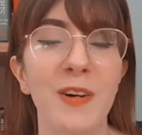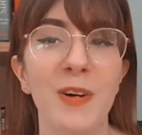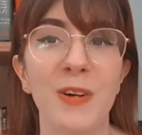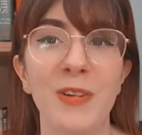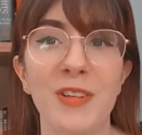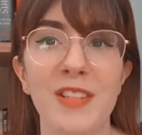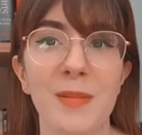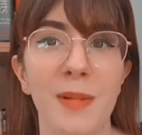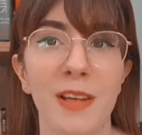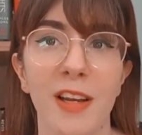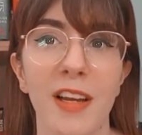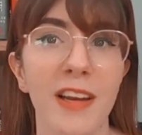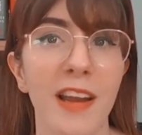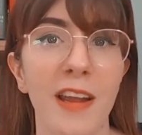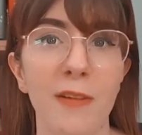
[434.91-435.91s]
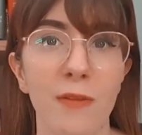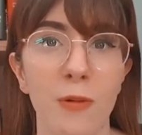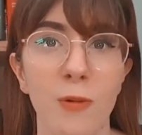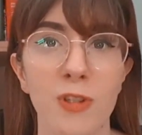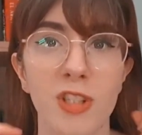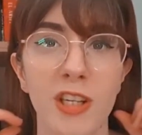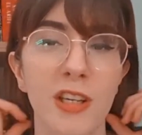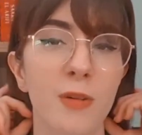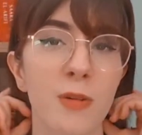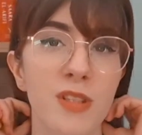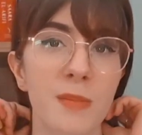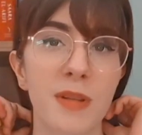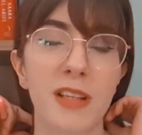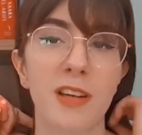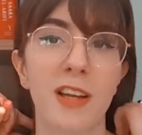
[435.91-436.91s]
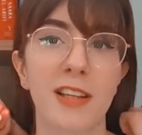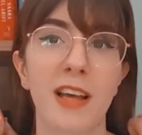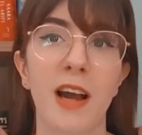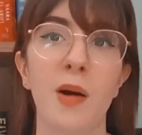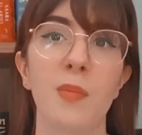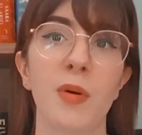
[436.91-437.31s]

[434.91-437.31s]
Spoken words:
on something like an A4 sheet or something like that,